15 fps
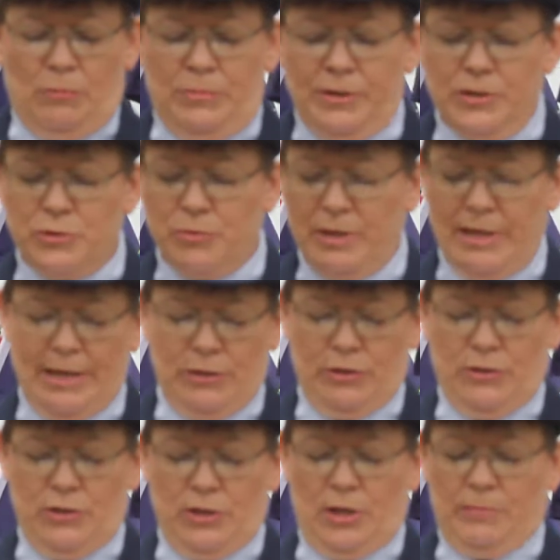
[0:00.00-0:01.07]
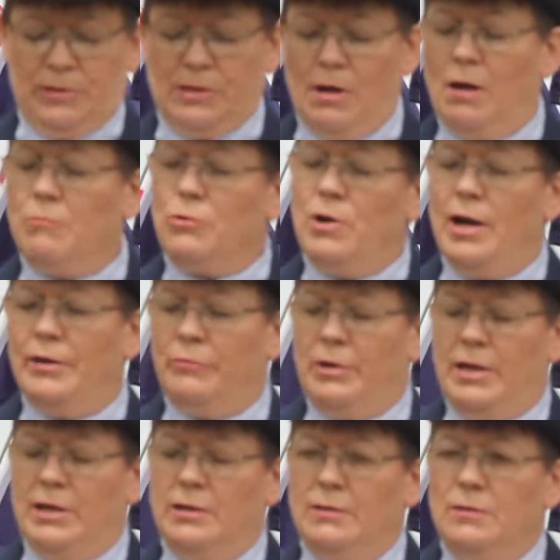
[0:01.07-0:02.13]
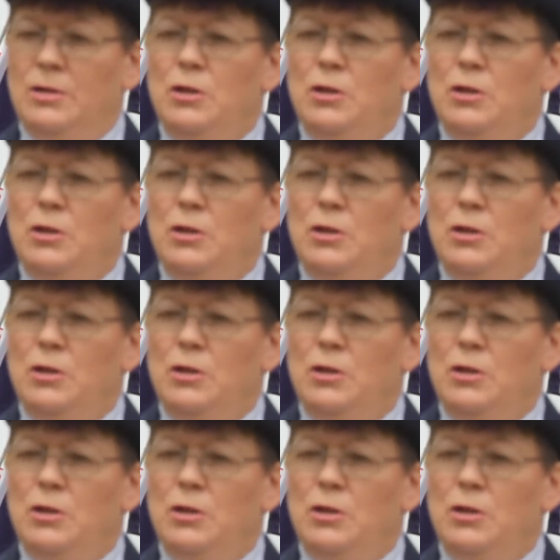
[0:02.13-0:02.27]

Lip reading: Builds relationships, camaraderie.